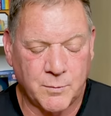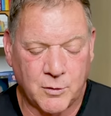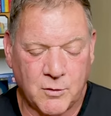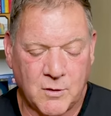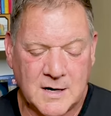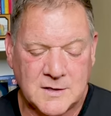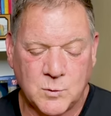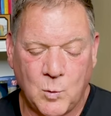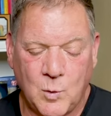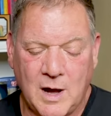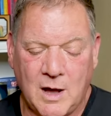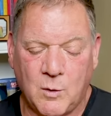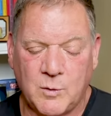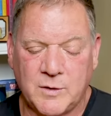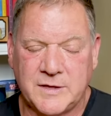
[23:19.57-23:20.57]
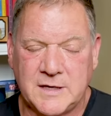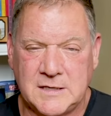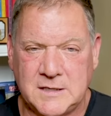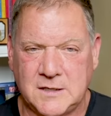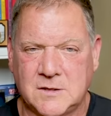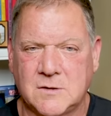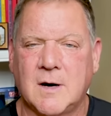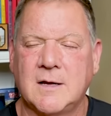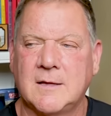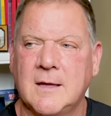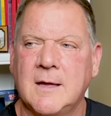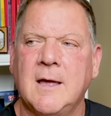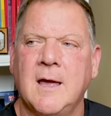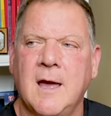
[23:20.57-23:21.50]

progress well with easy strength,